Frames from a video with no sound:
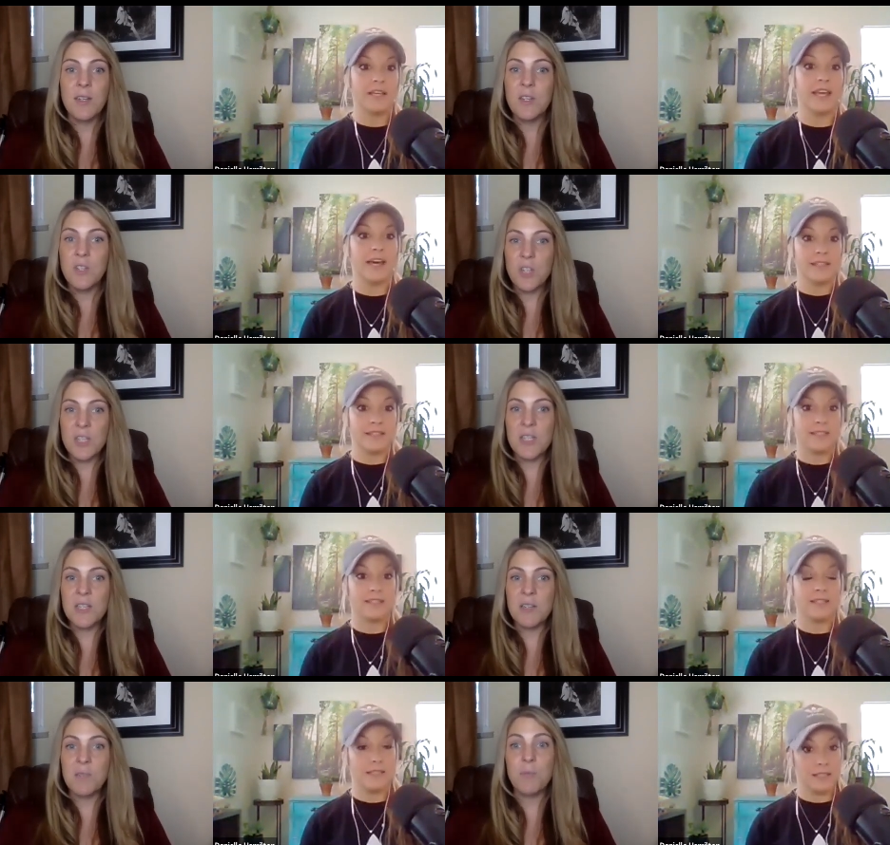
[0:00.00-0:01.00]
Speaker 1: Yes.
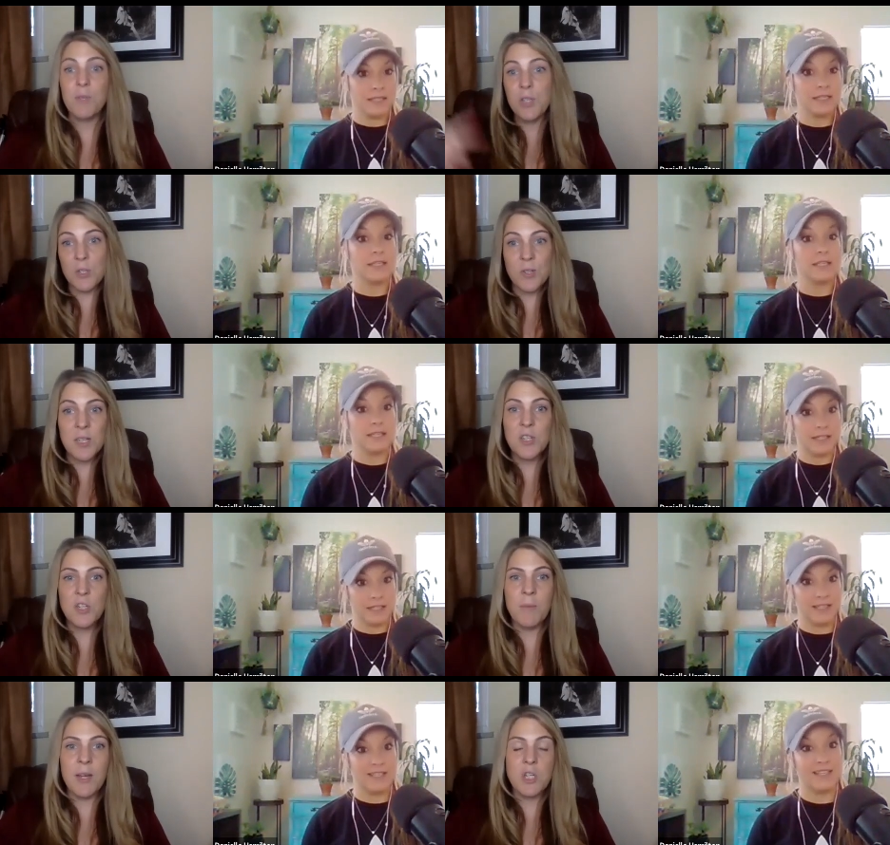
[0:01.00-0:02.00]
Producing too
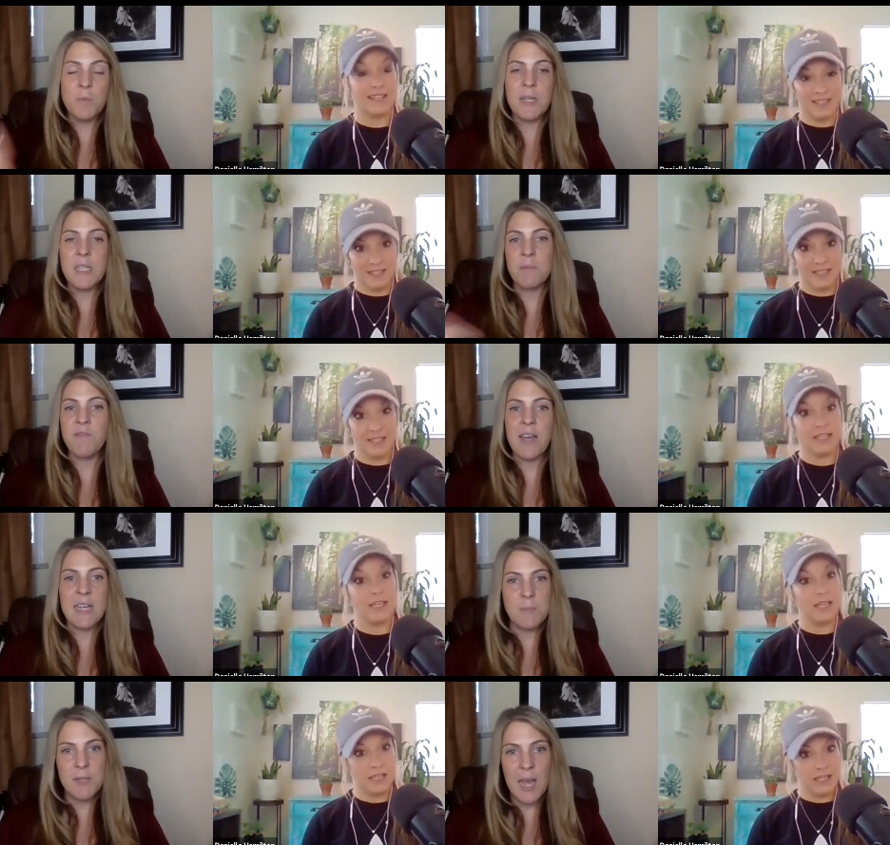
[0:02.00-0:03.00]
much because I'm a
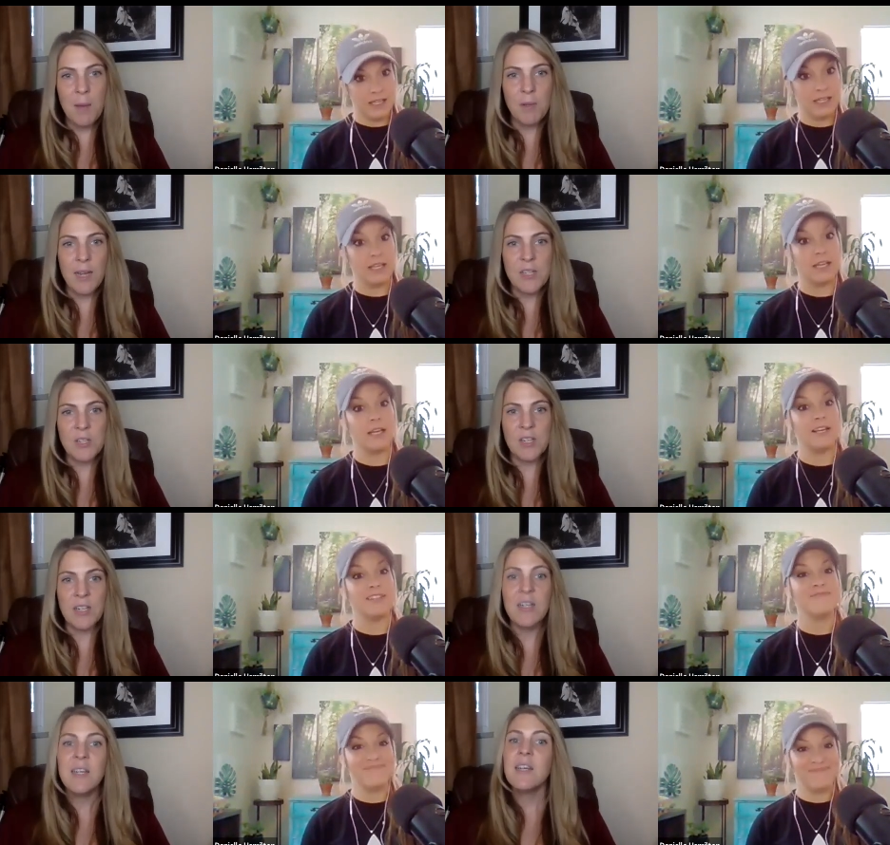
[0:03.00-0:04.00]
fast metabolizer.
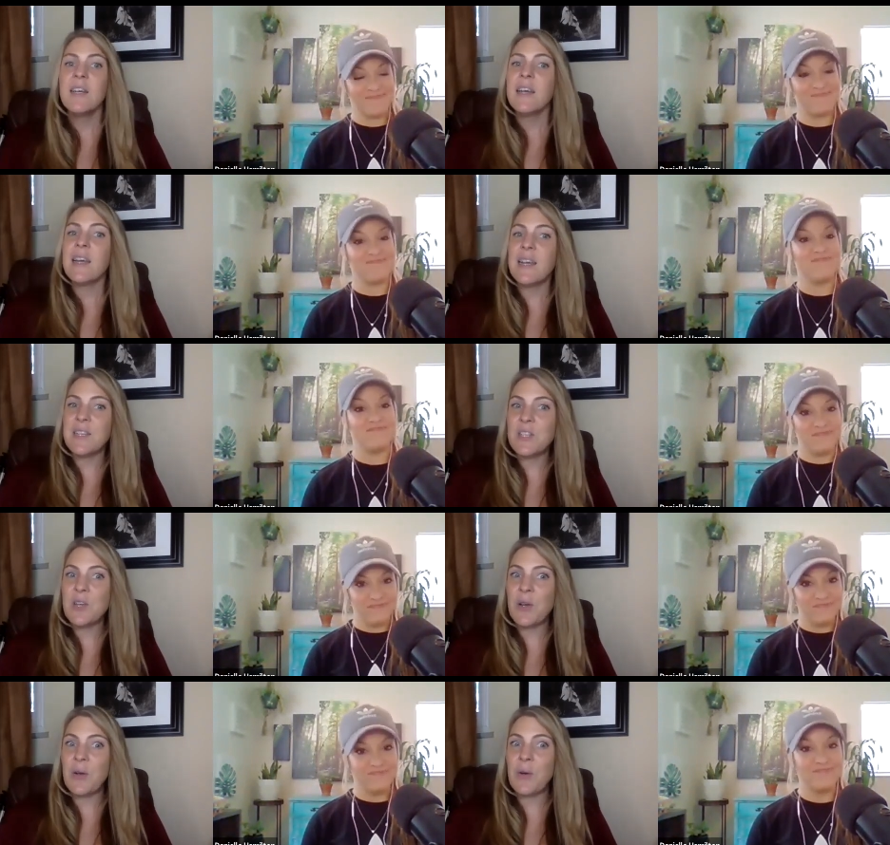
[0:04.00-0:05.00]
And
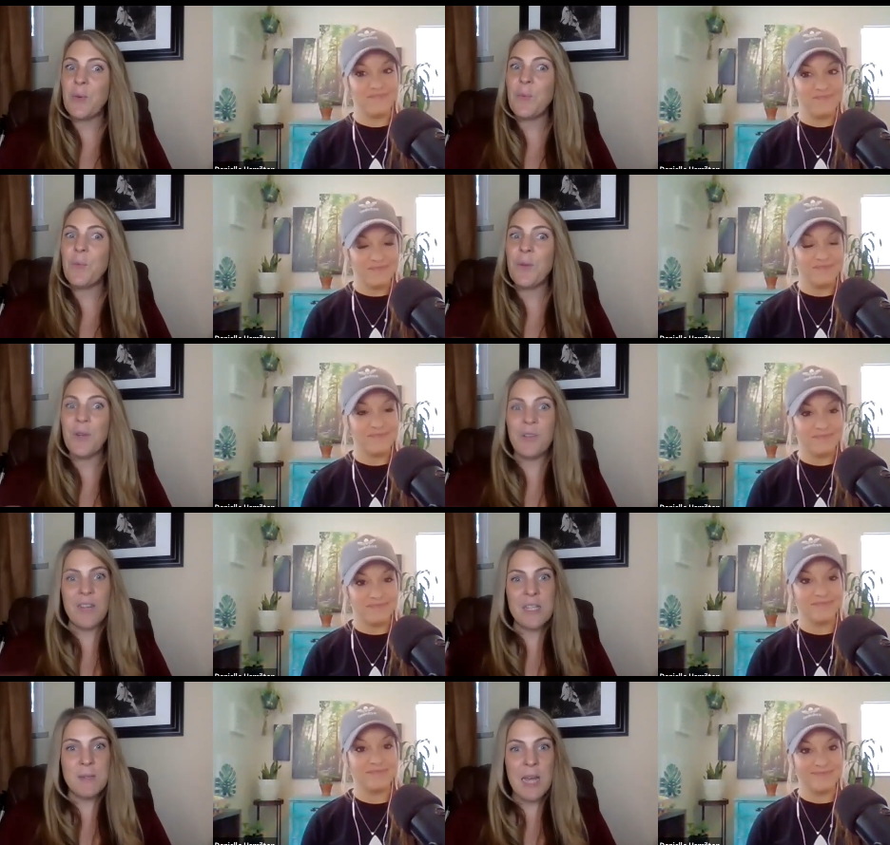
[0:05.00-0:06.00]
so when you're a
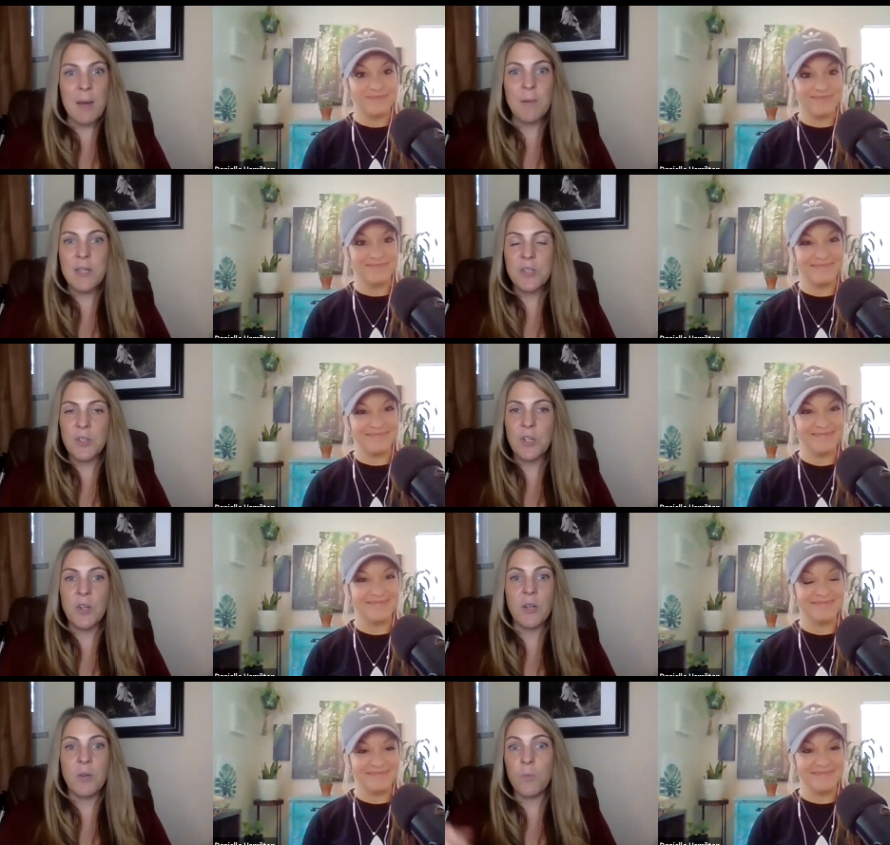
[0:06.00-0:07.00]
fast metabolizer, you're
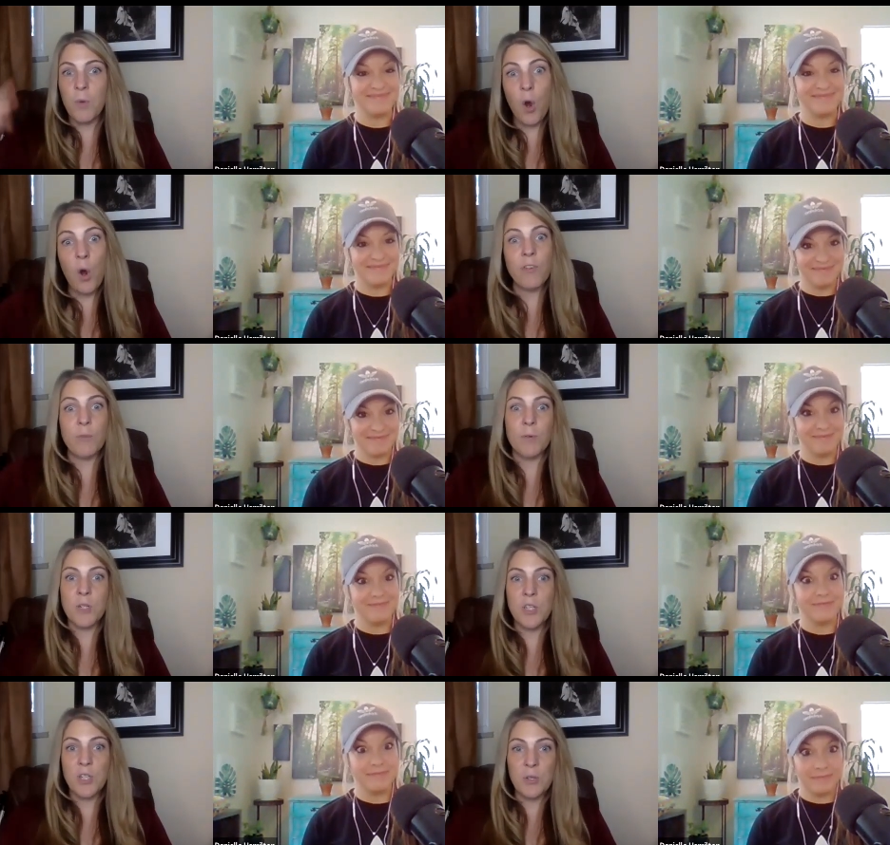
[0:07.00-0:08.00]
going to
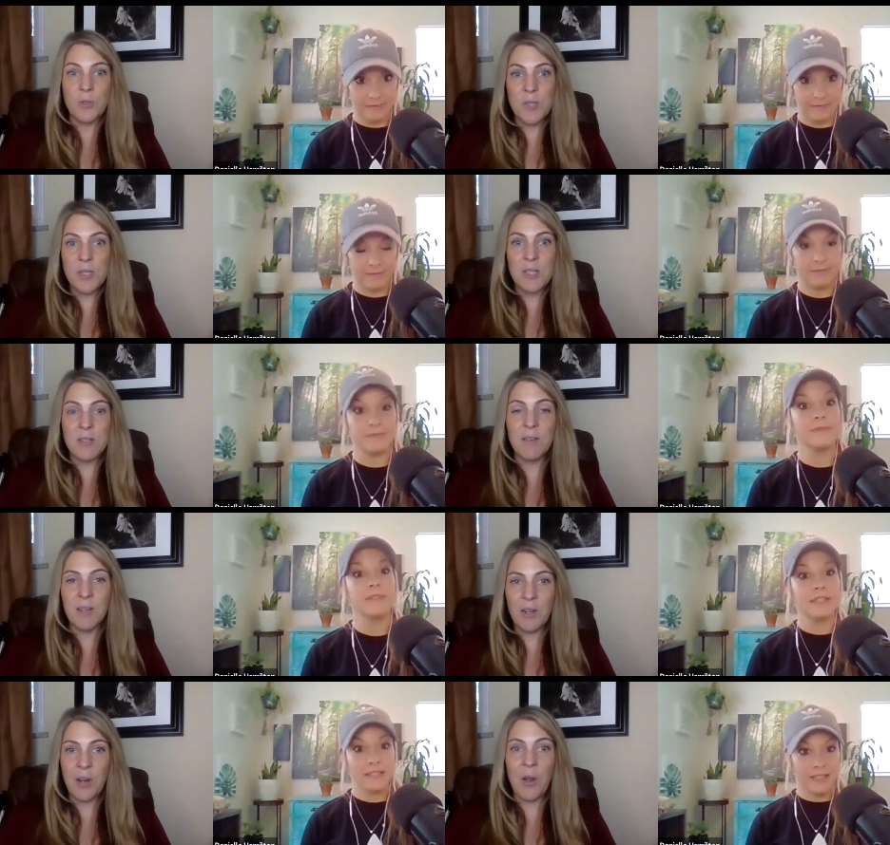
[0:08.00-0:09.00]
overproduce,
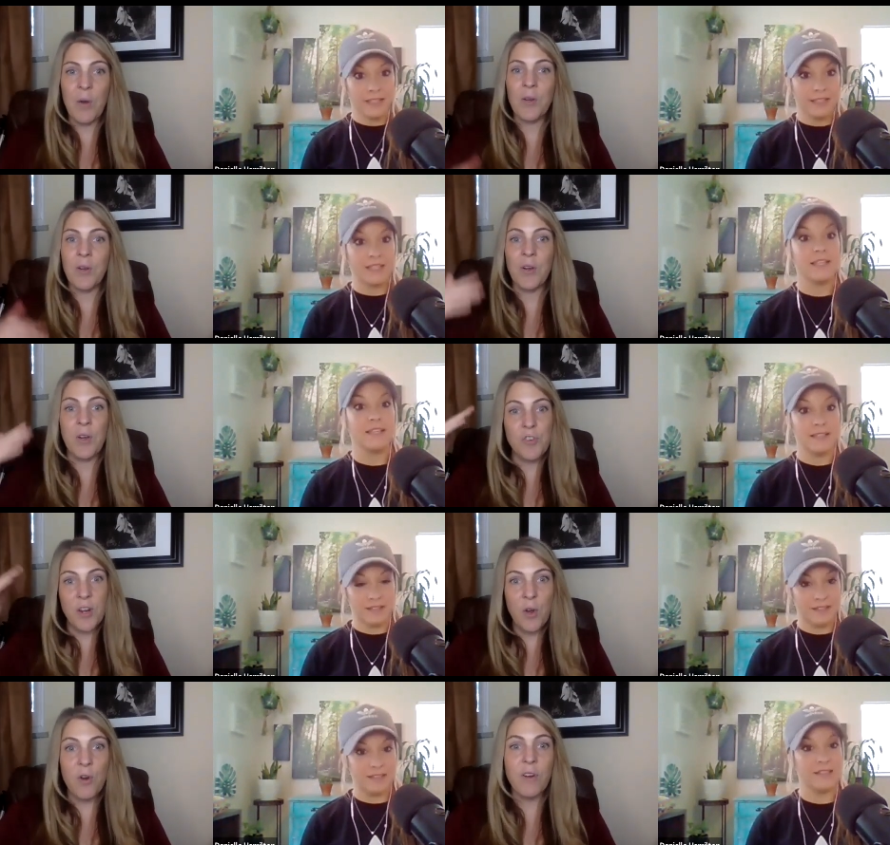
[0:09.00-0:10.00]
you know, and you're going to try
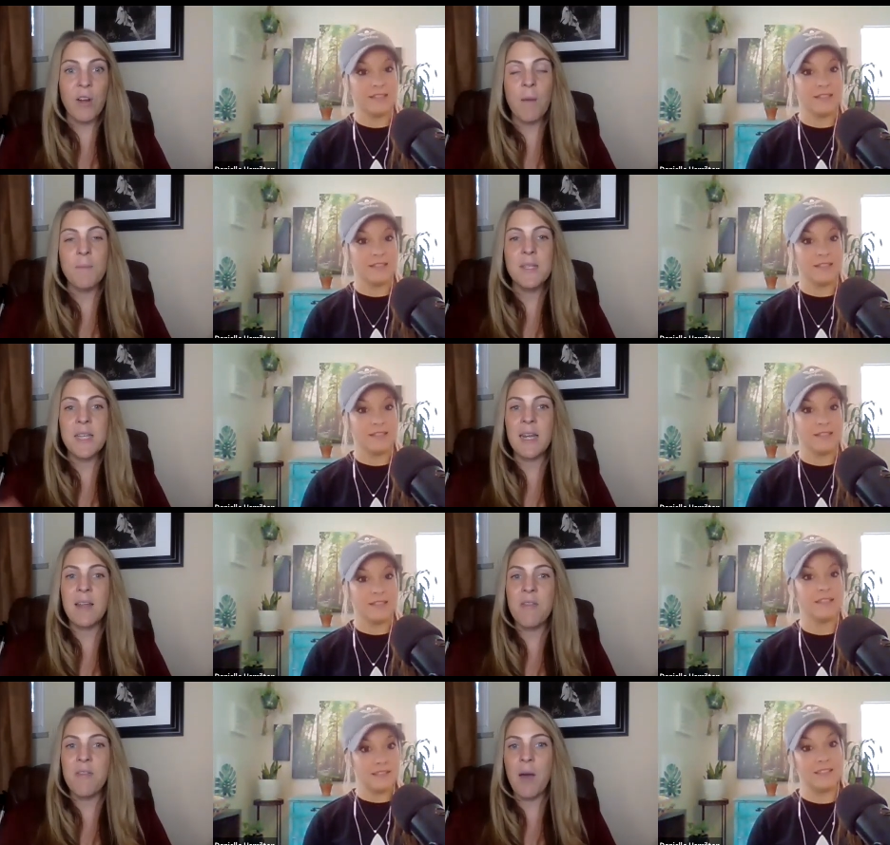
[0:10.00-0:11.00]
to overcompensate,
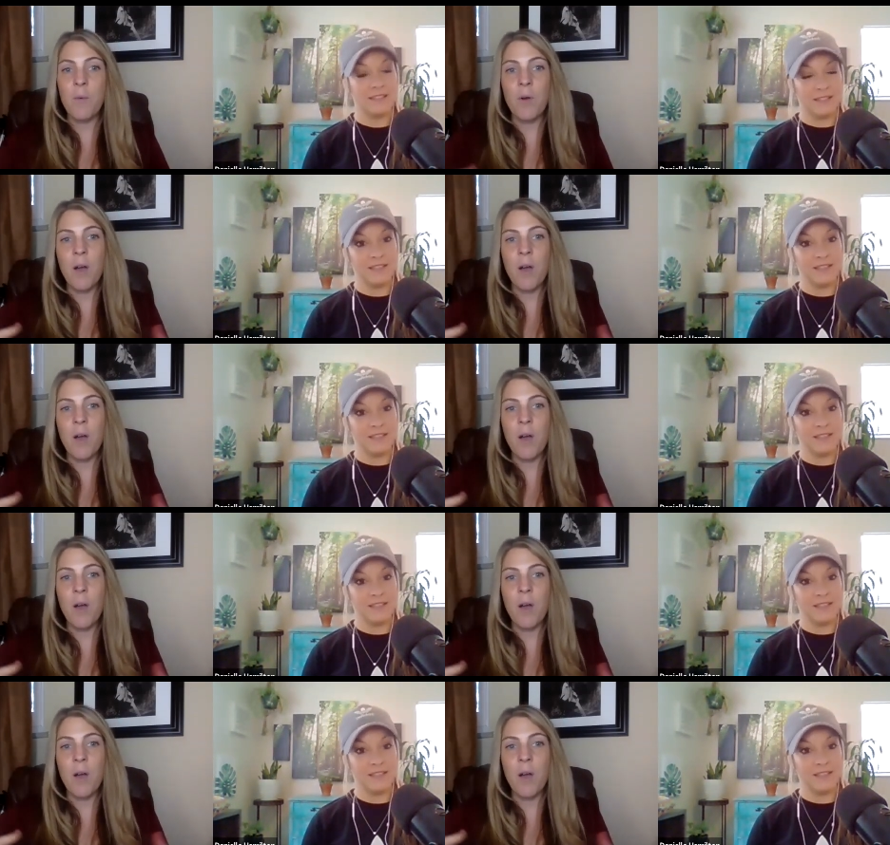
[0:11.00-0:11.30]
and that will